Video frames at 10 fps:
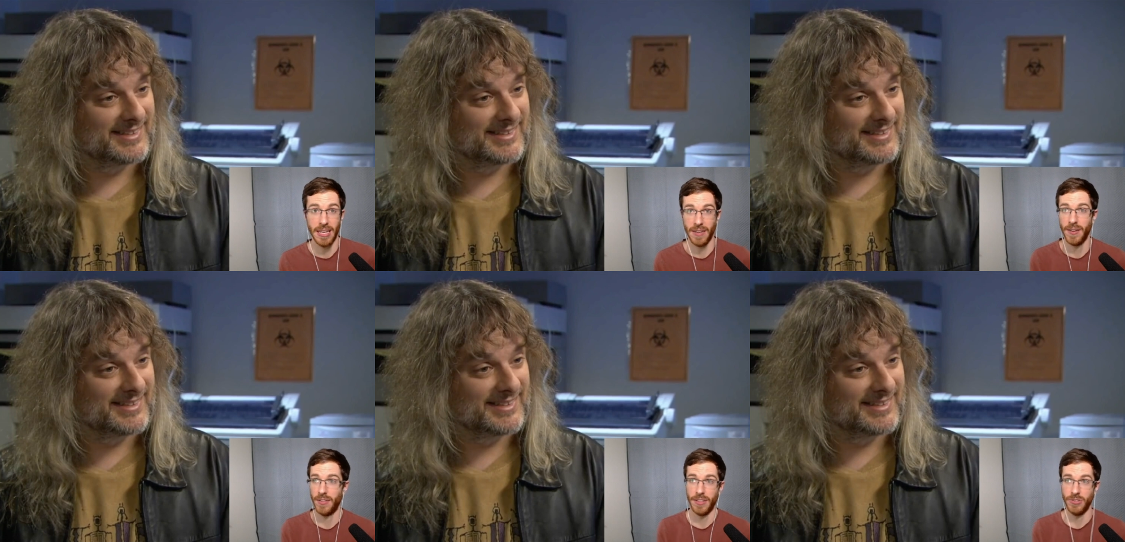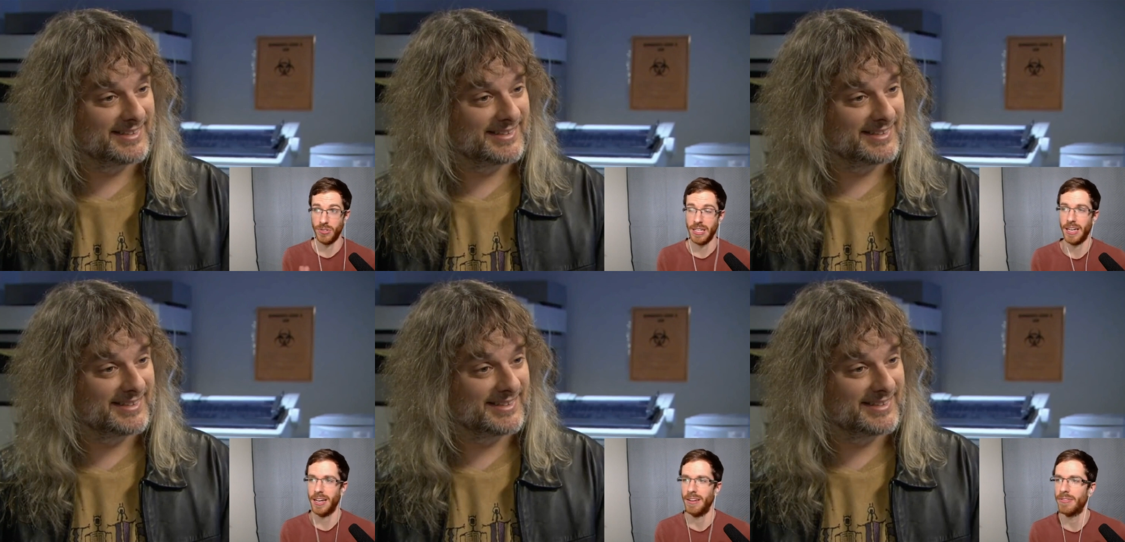Speaker 1: here that there's any
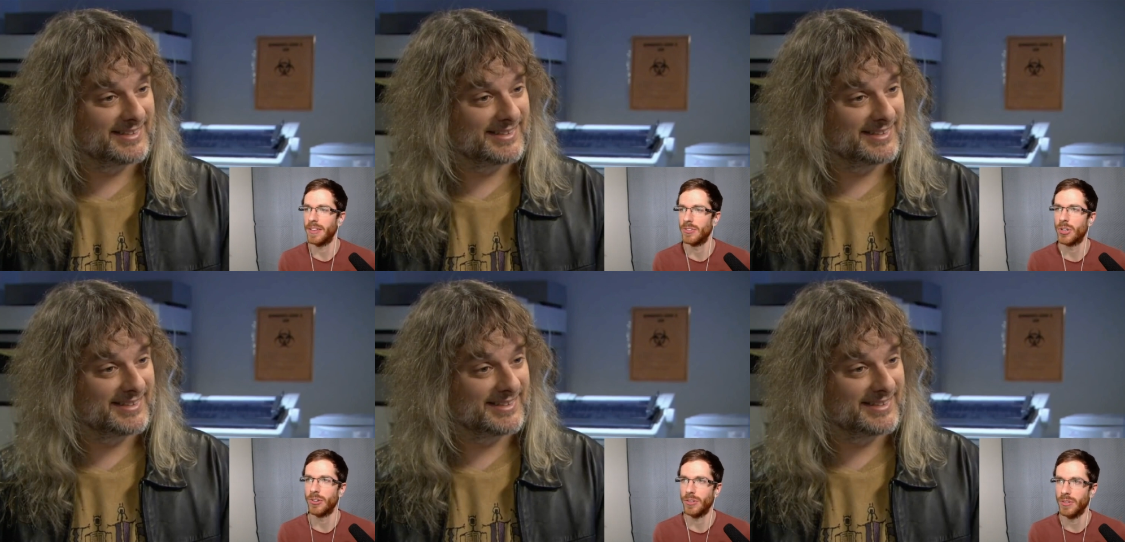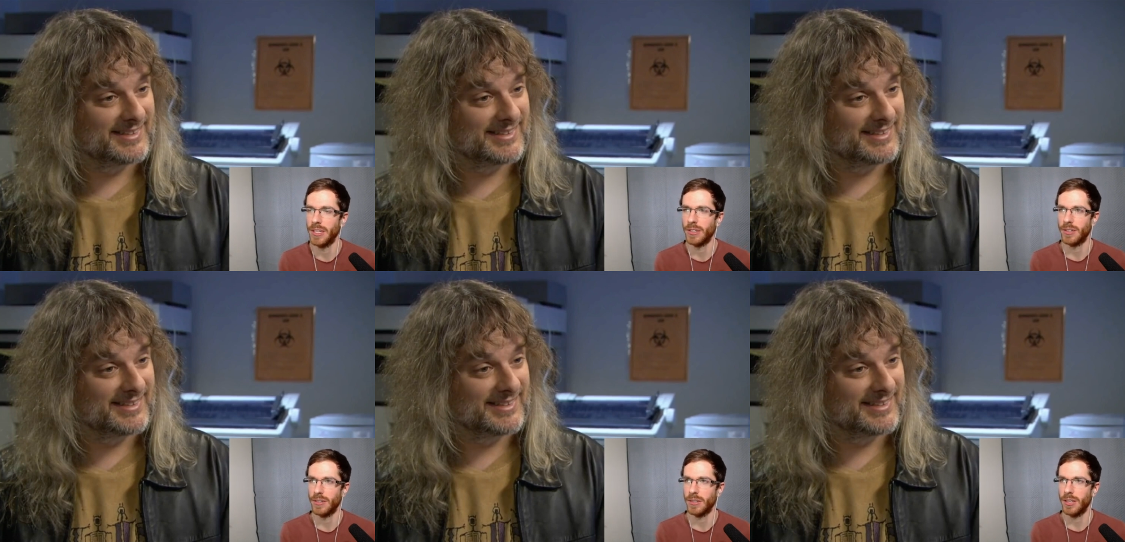kind of internal in,
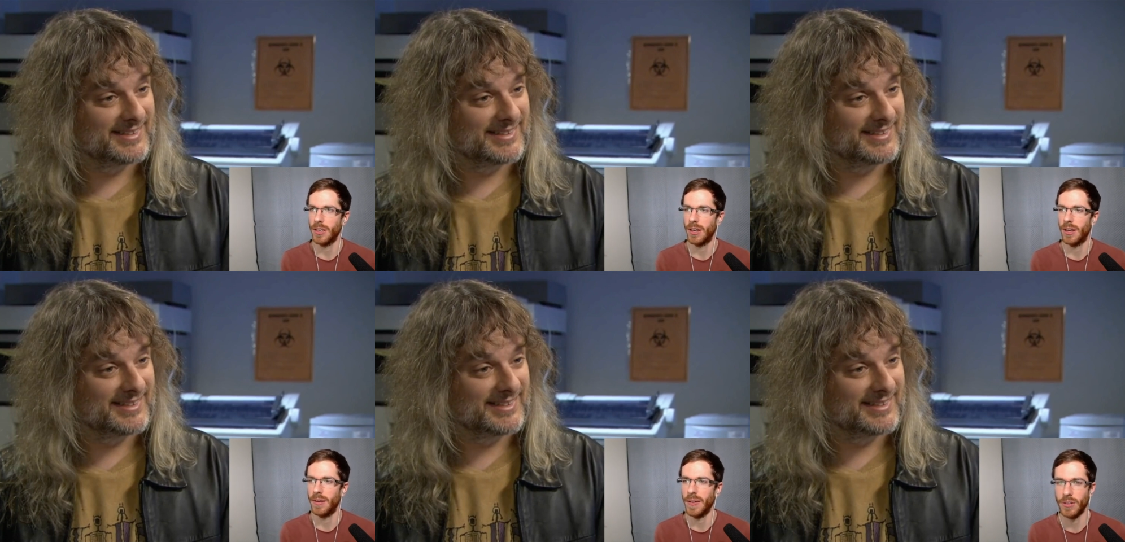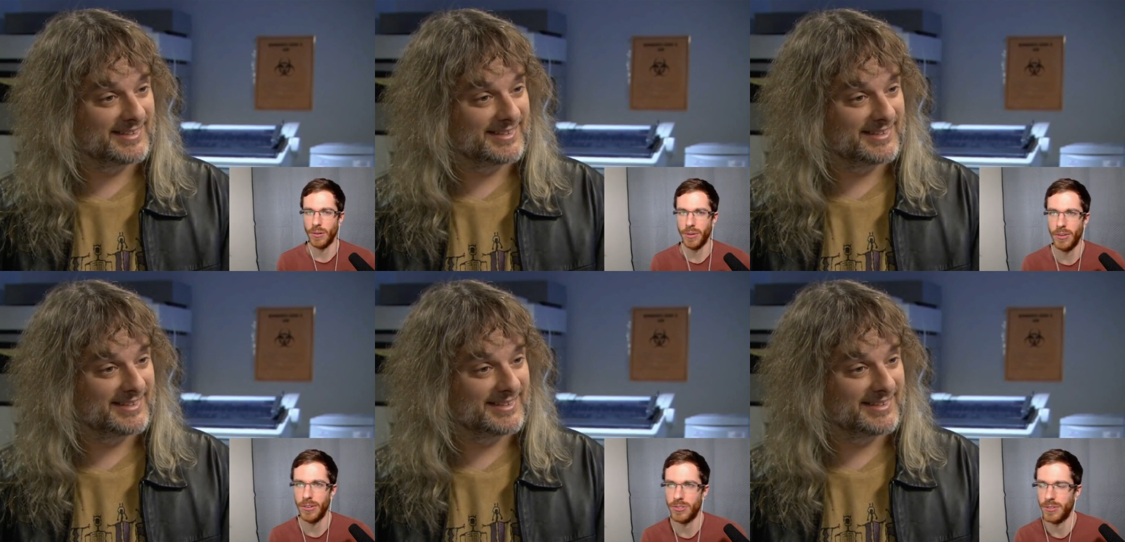uh,
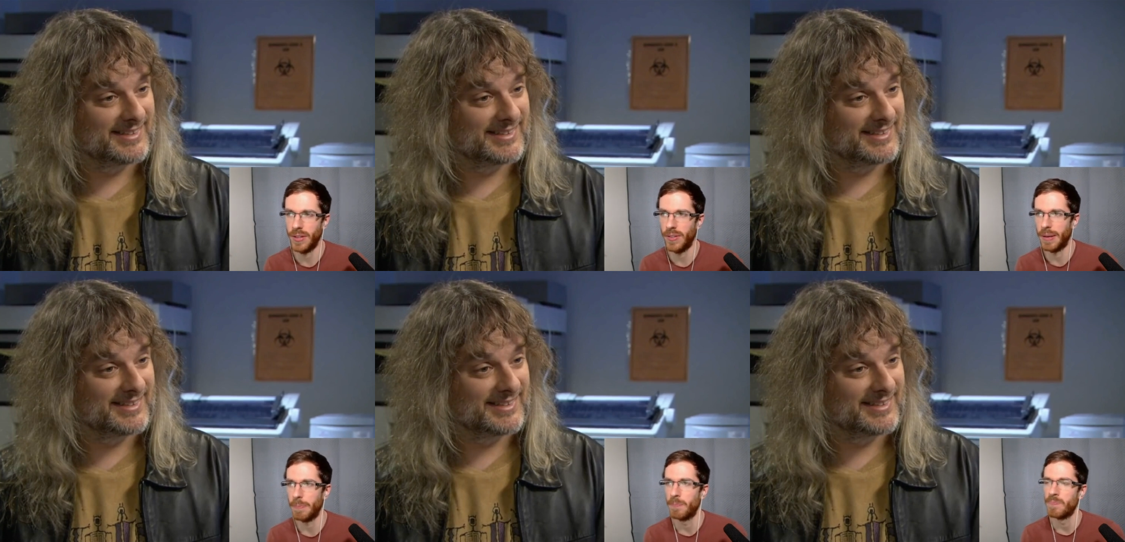incoherence or anything.